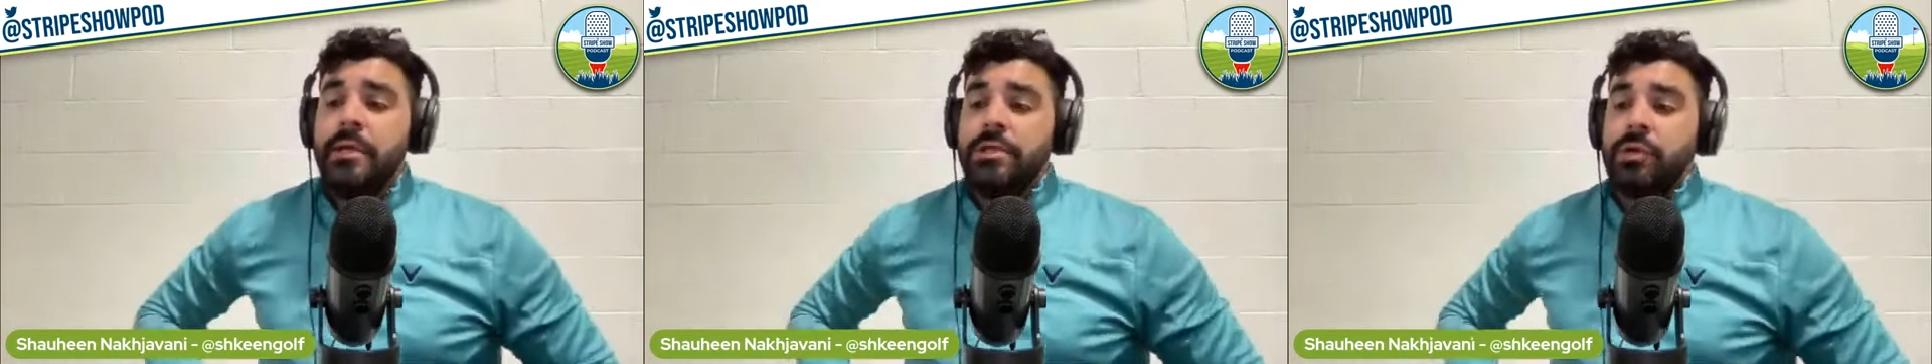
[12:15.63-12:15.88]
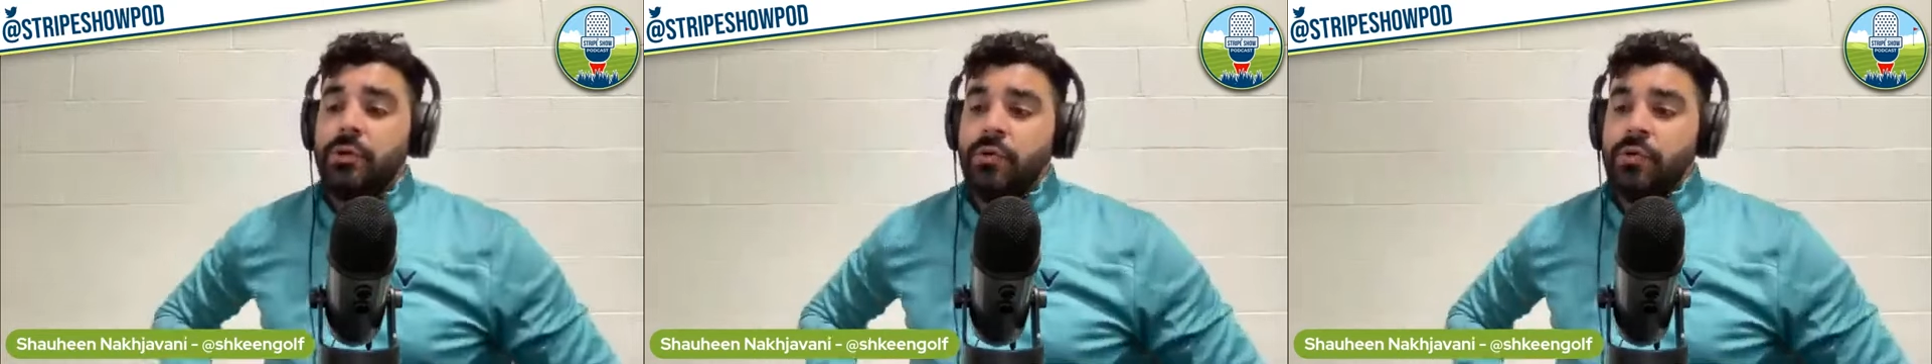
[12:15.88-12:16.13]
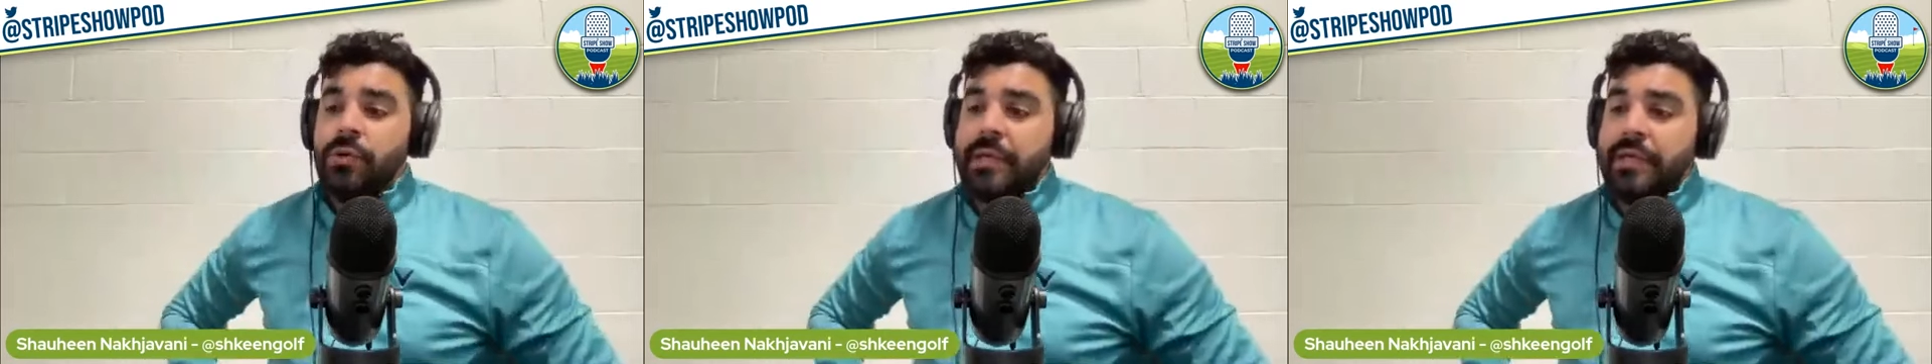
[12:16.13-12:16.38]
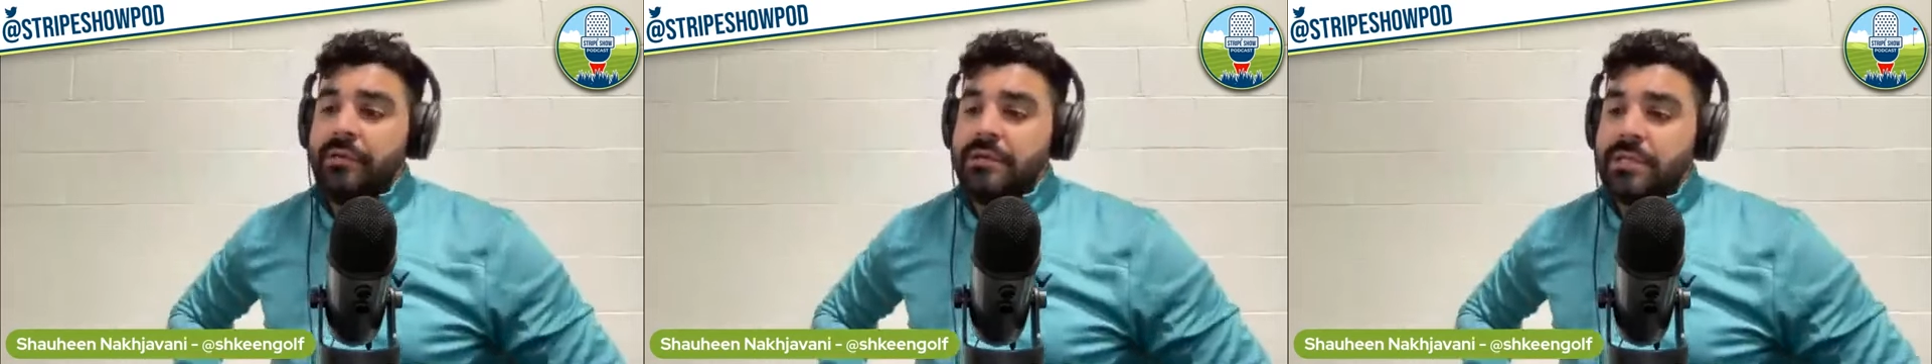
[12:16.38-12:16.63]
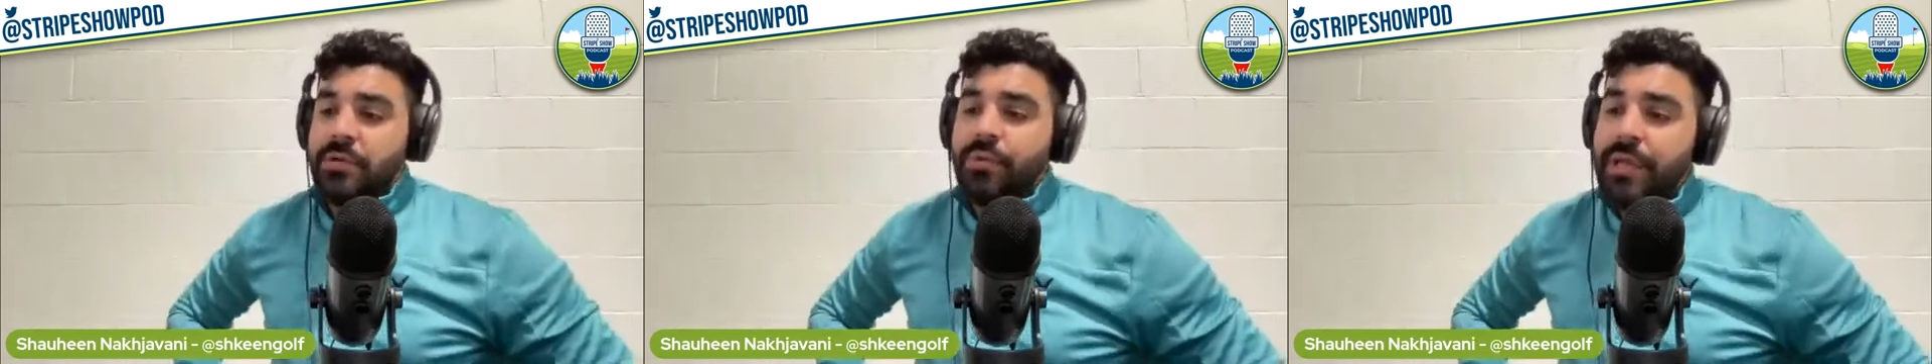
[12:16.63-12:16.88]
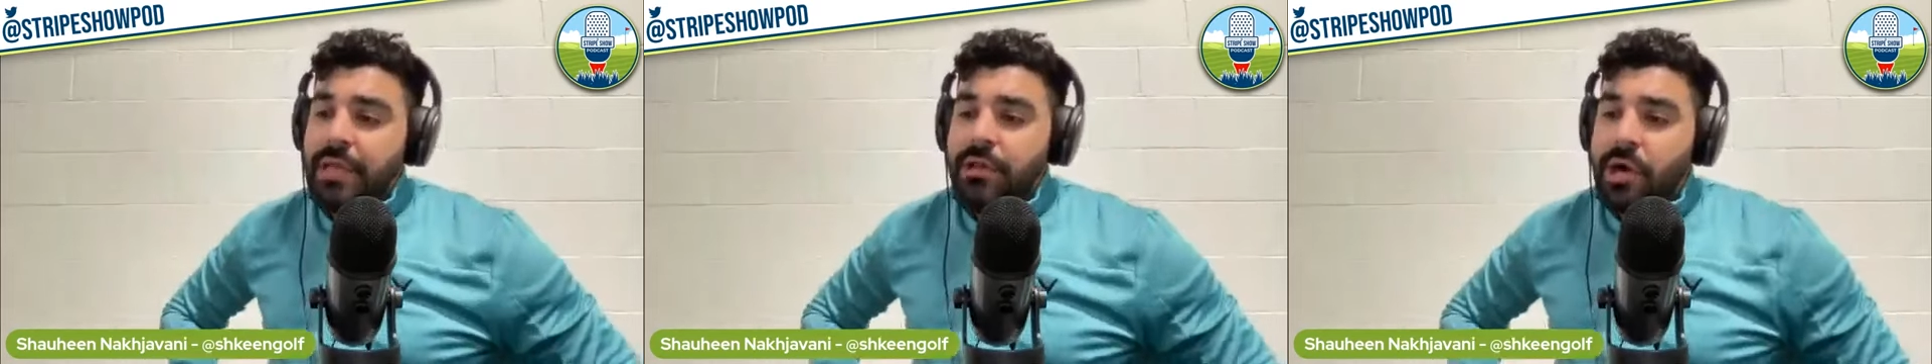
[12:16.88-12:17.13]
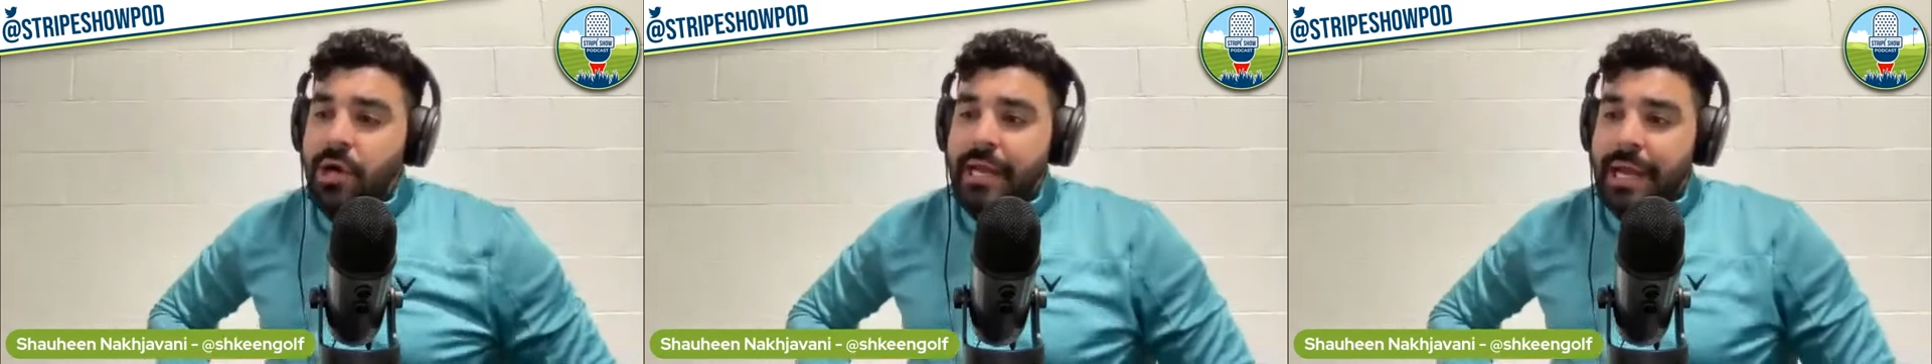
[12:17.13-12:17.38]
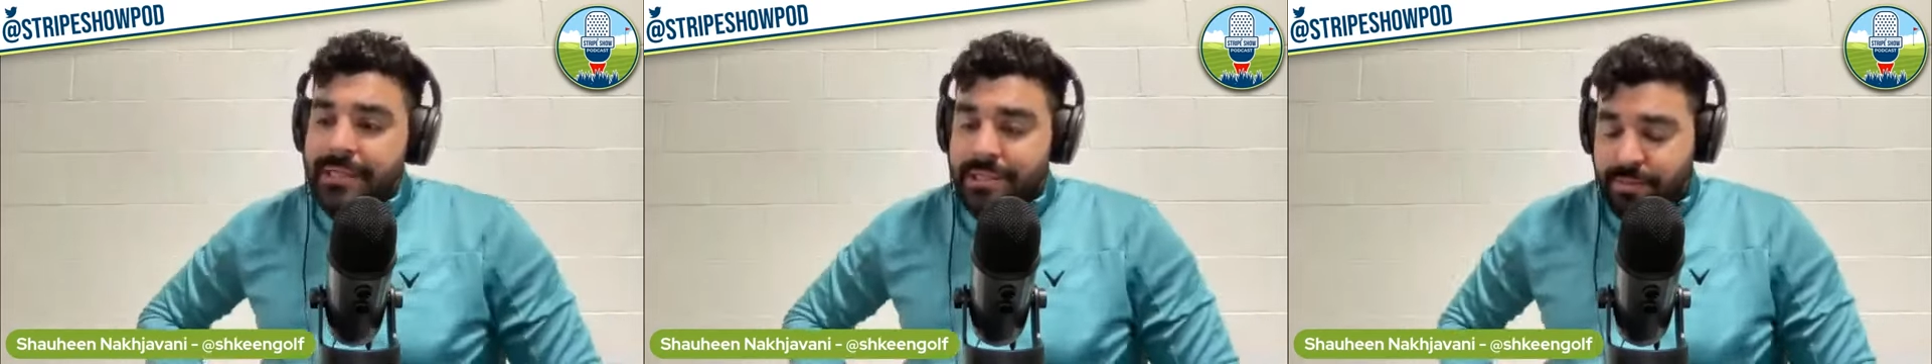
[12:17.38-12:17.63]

So like, this is a really long answer,